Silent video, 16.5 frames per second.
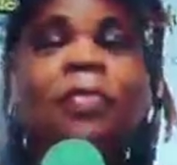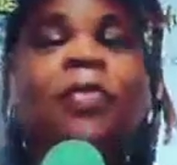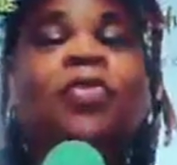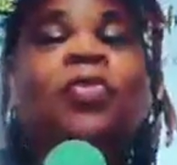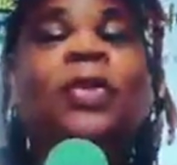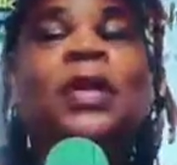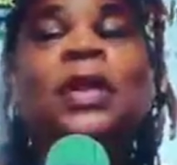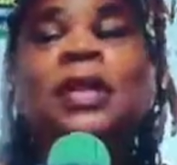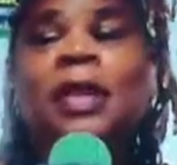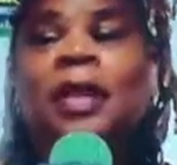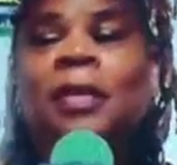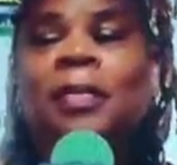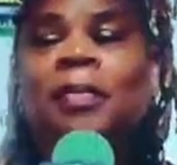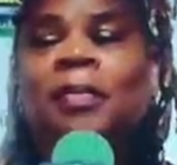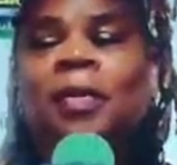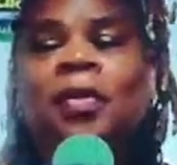between
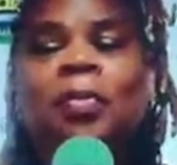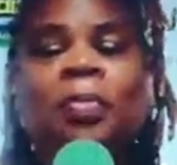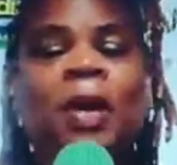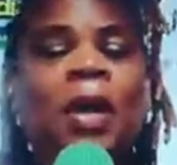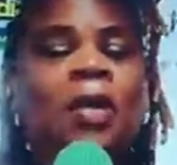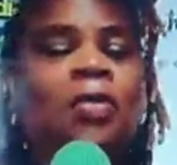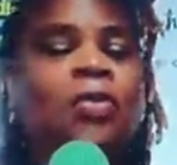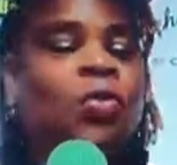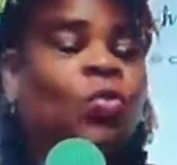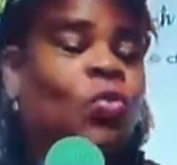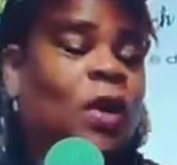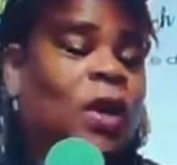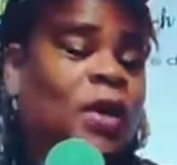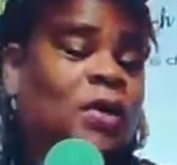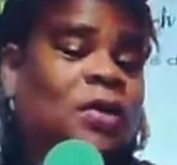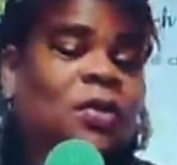them about
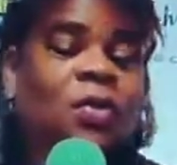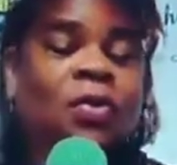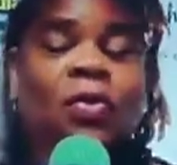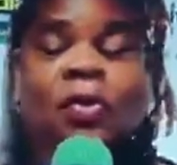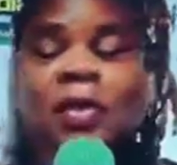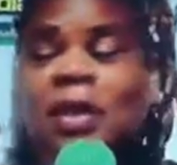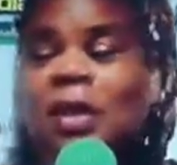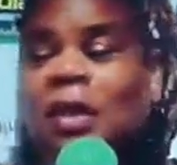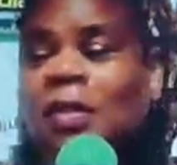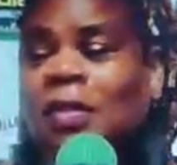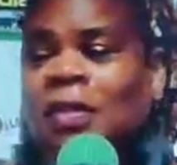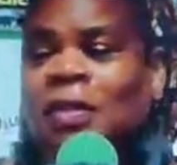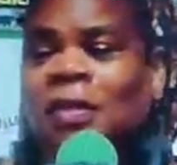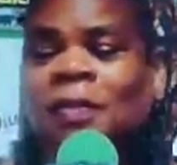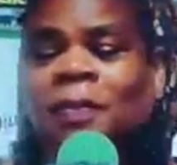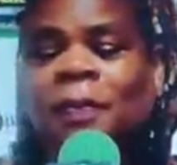one or the other.